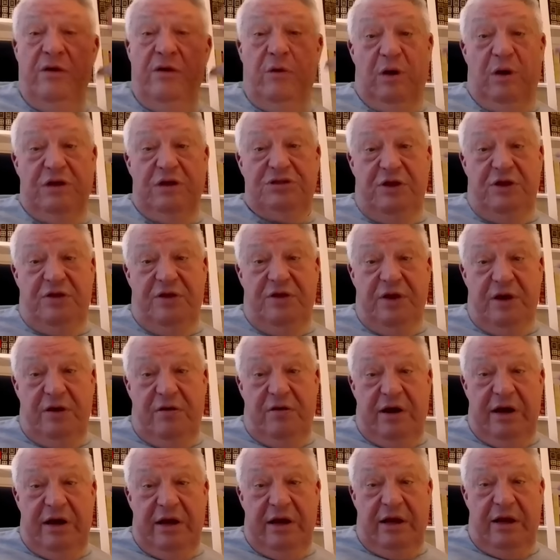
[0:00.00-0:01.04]
There was a
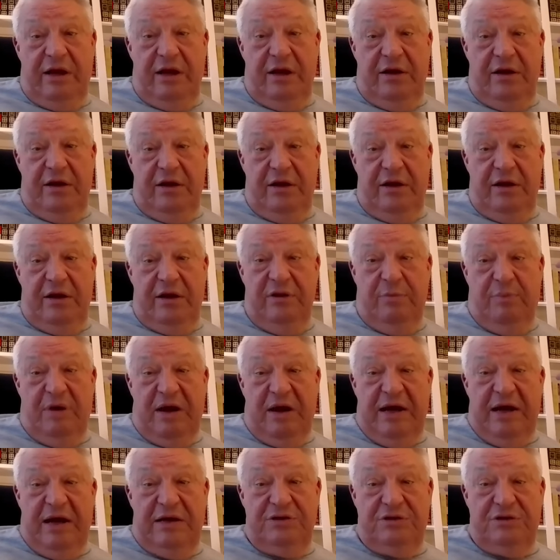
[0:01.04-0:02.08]
theocratic kingdom in the
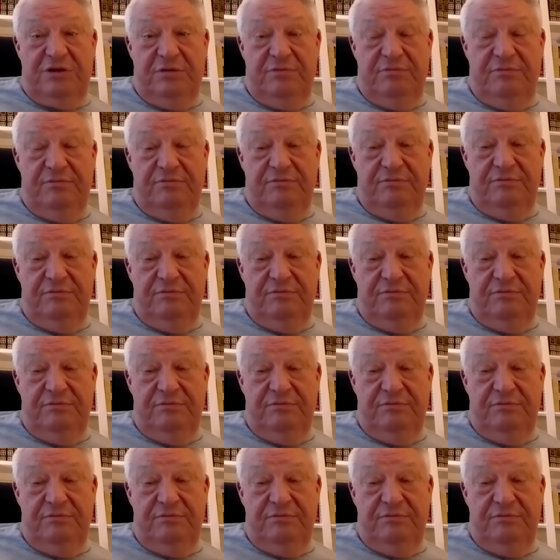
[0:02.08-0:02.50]
past.